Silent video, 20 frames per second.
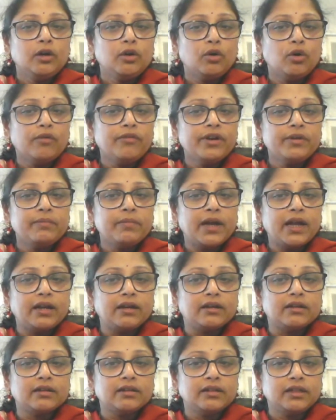COVID
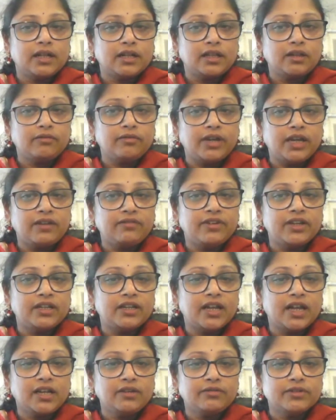meant that the way we
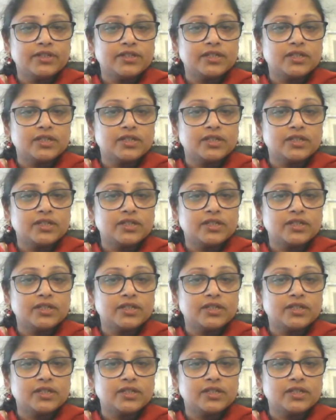dealt with